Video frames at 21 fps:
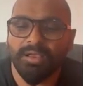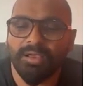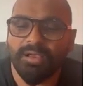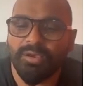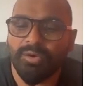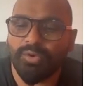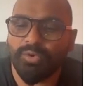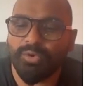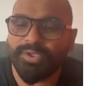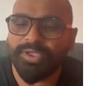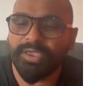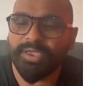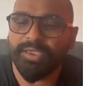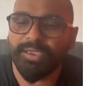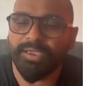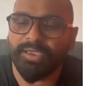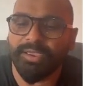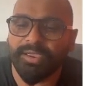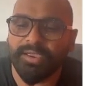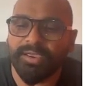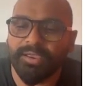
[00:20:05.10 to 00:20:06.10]

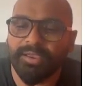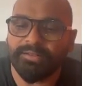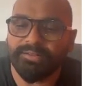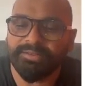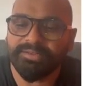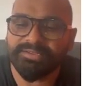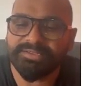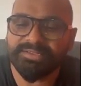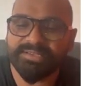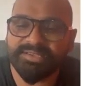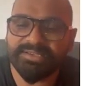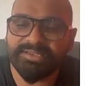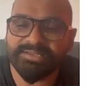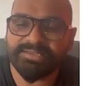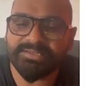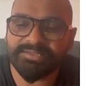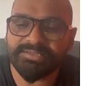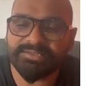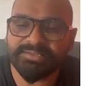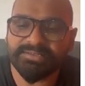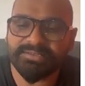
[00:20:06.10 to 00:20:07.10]
Okay, this
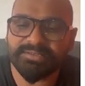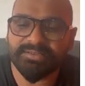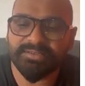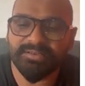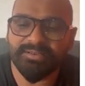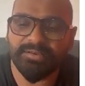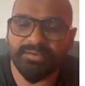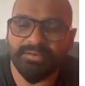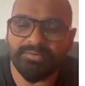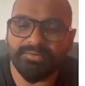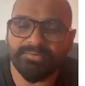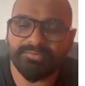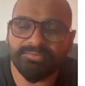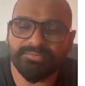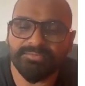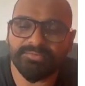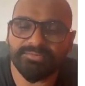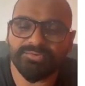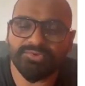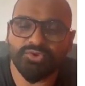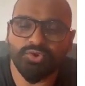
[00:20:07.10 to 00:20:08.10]
is,
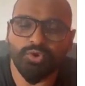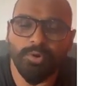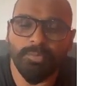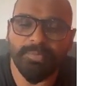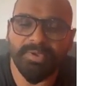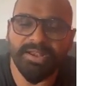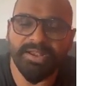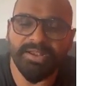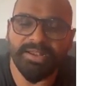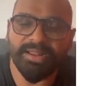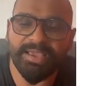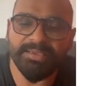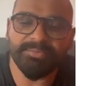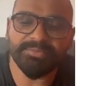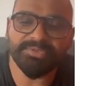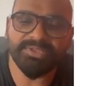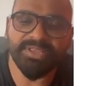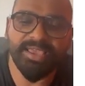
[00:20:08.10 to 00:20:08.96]
so many times they